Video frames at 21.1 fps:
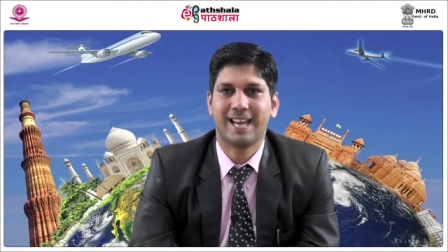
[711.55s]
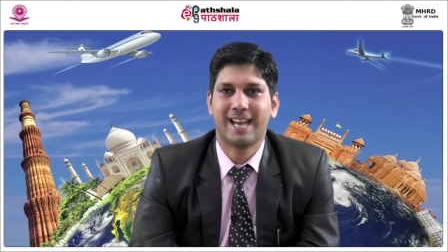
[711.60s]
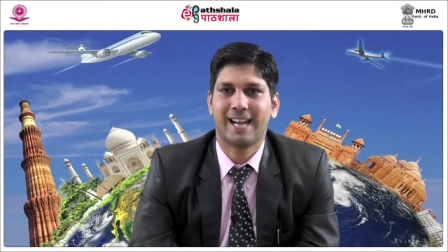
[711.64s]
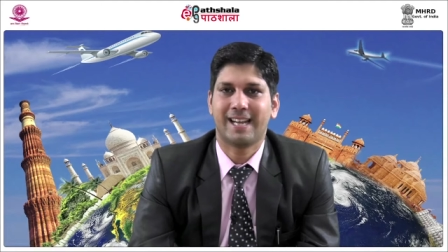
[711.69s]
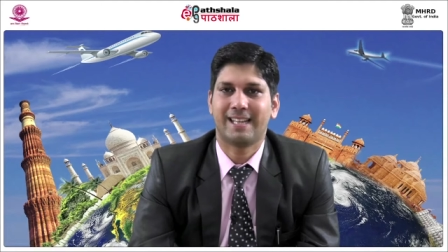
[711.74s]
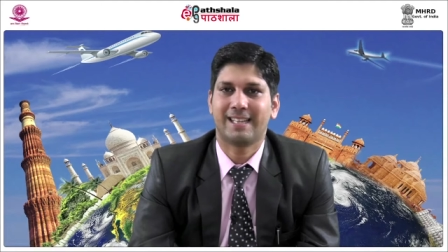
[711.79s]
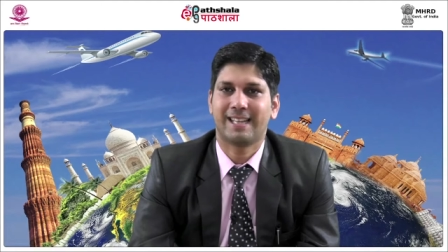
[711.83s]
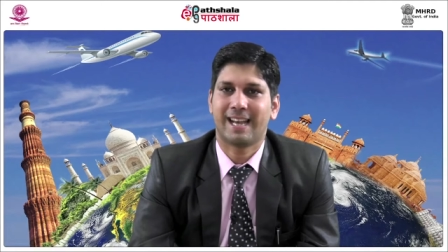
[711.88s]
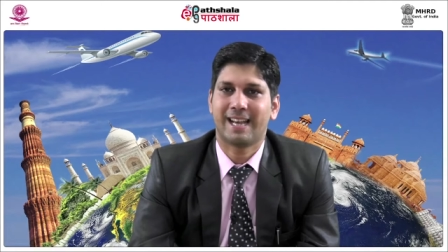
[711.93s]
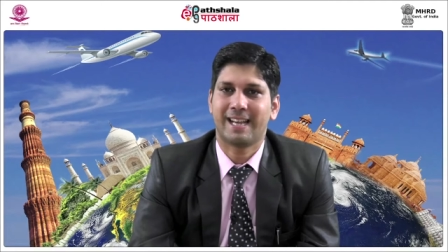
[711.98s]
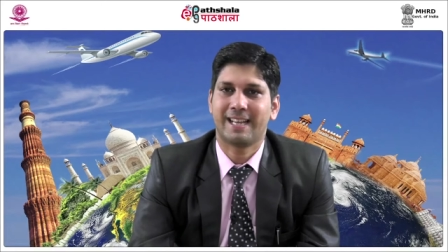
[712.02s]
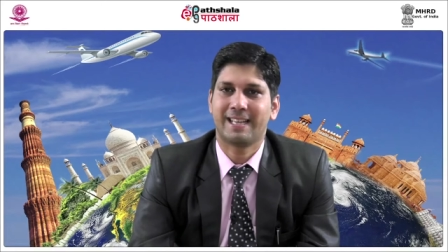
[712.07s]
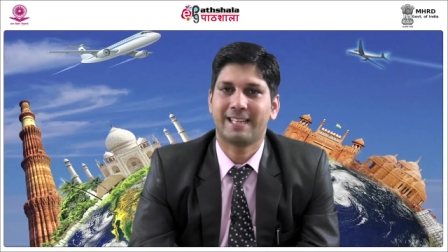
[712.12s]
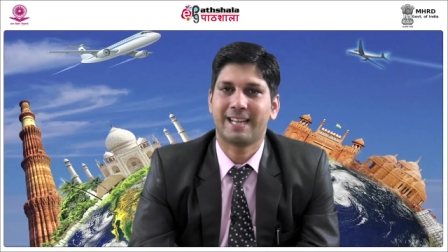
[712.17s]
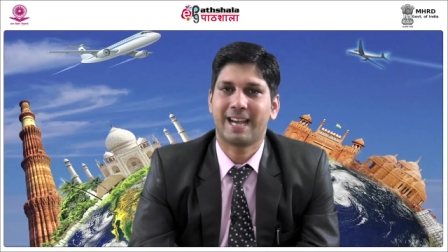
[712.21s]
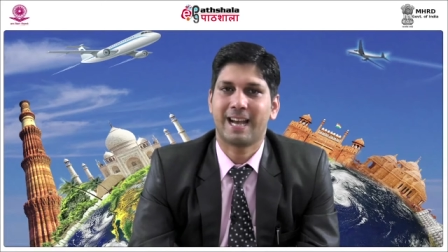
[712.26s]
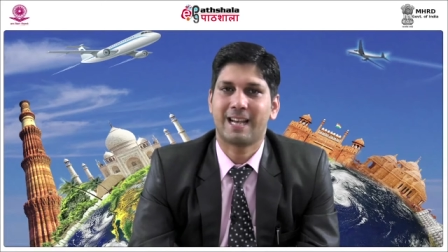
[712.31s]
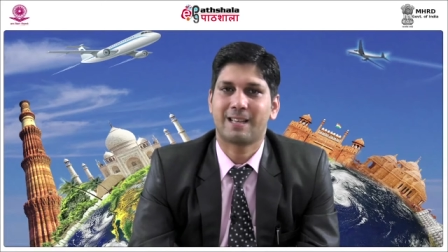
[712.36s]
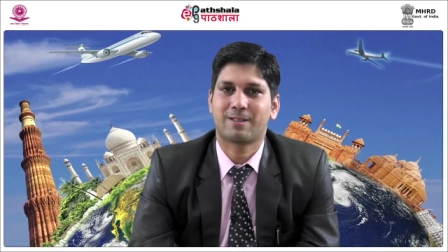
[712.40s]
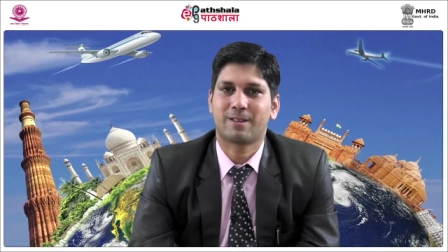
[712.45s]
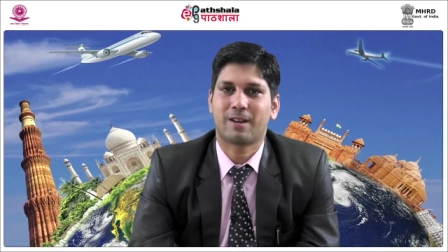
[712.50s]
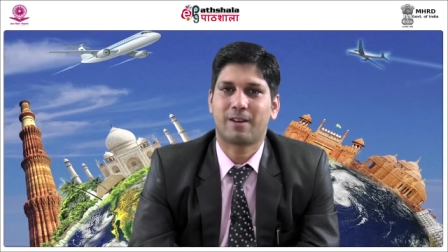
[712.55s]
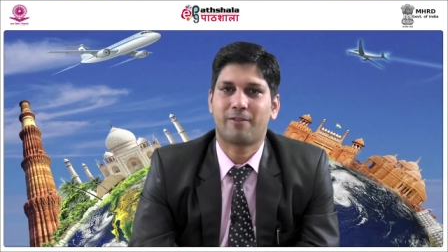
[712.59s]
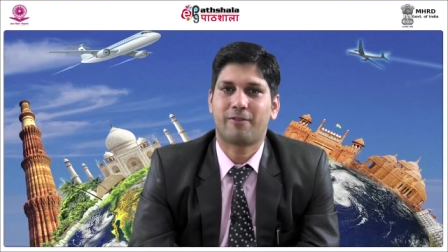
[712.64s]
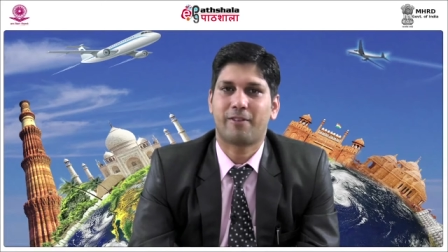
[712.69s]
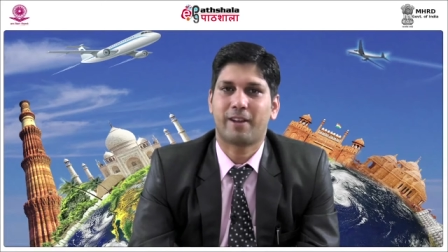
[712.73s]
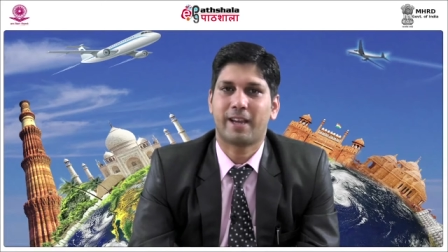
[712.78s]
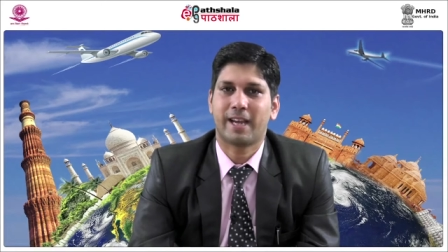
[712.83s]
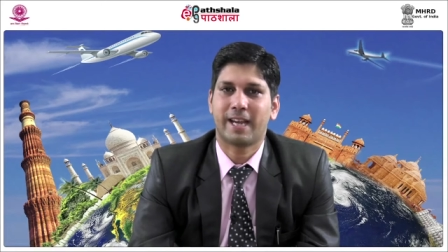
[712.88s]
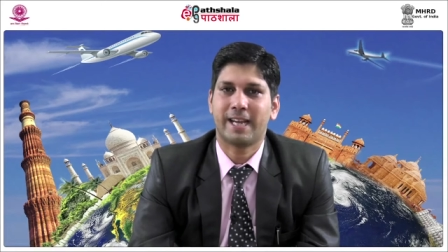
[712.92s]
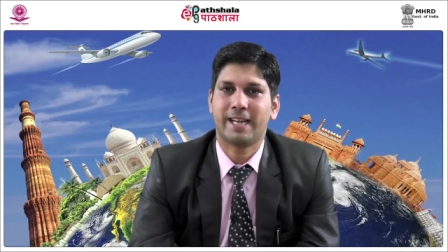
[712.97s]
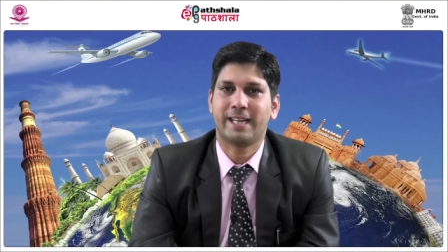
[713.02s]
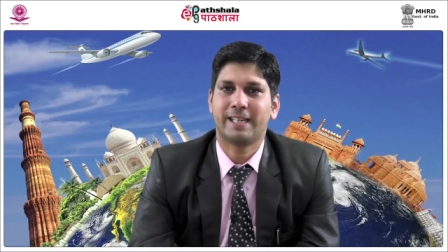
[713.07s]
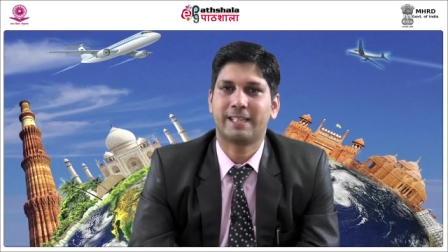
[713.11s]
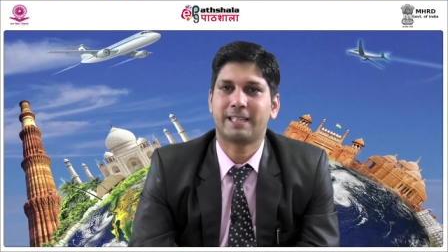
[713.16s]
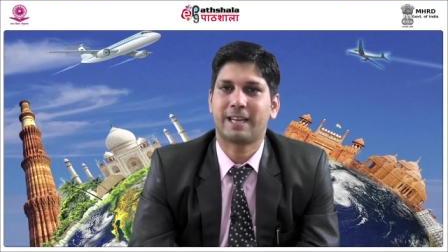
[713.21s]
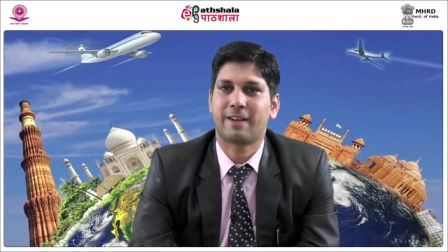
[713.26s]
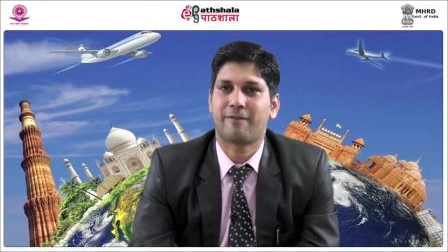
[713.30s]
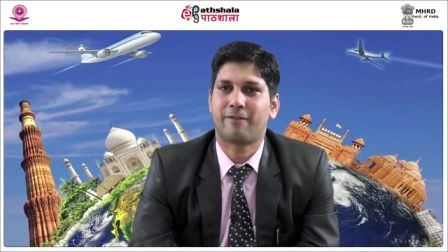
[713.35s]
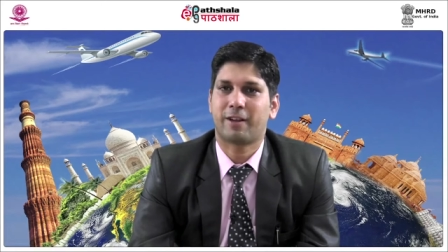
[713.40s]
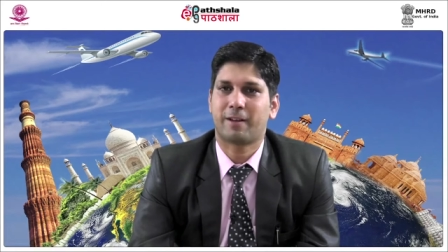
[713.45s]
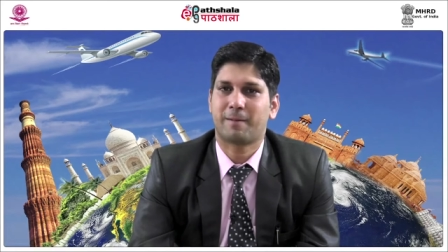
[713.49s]
in the areas of air
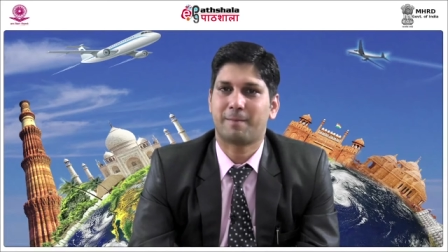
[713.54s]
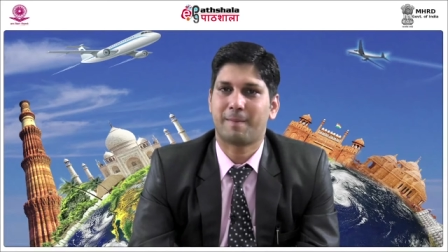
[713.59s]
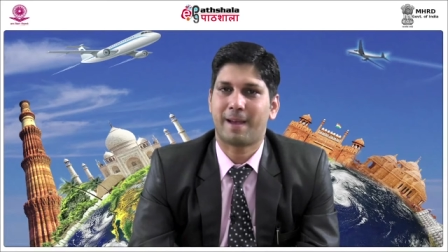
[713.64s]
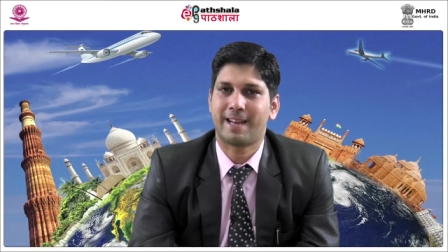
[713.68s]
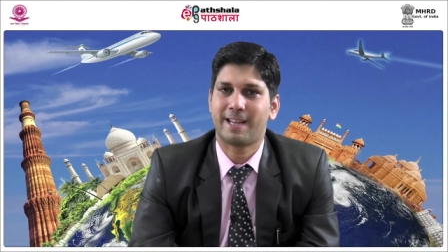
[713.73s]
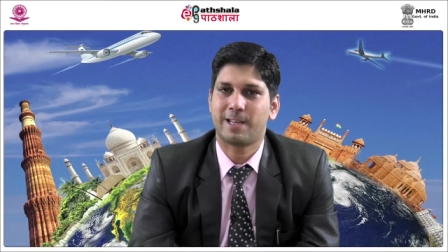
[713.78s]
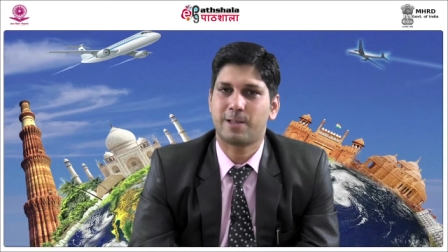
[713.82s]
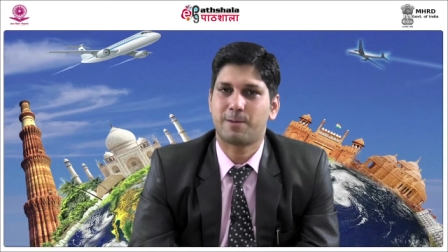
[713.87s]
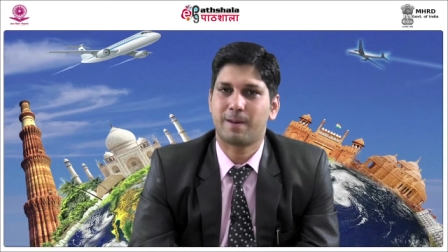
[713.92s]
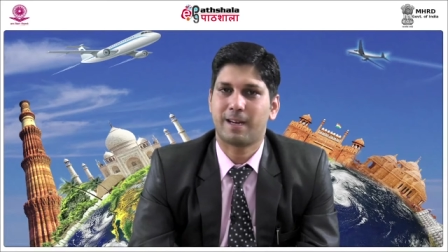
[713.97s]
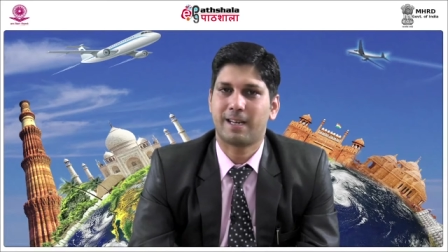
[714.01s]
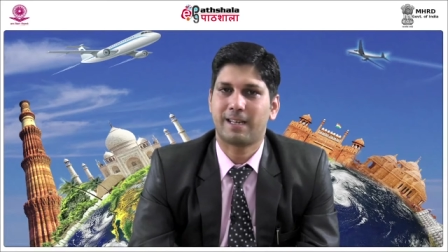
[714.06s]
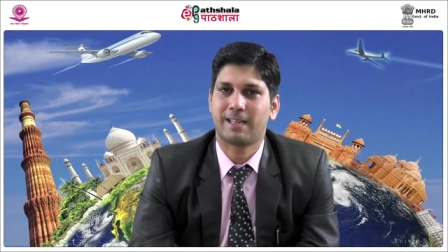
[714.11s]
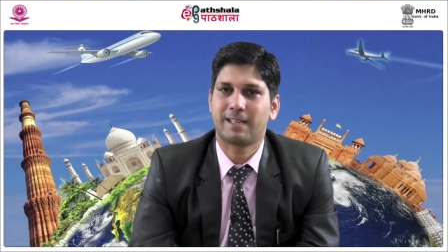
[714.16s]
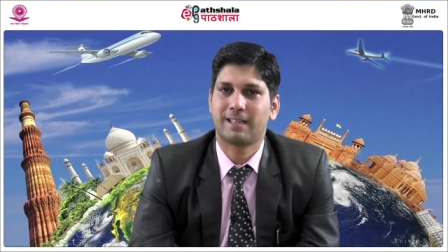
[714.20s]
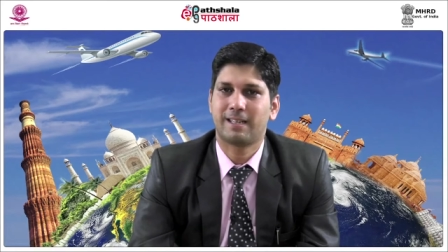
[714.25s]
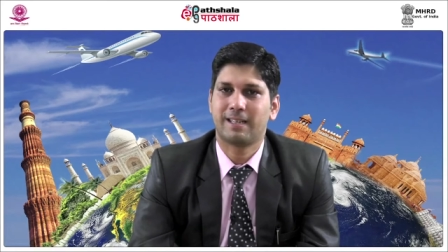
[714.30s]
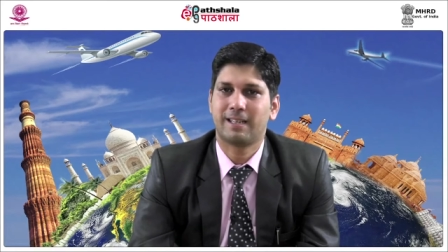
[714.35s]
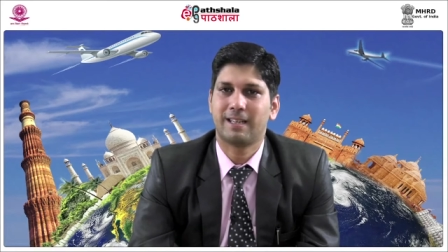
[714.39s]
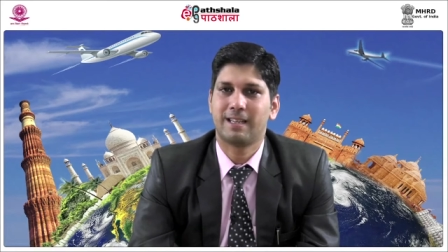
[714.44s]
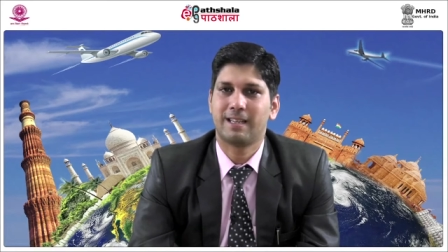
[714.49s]
traffic management,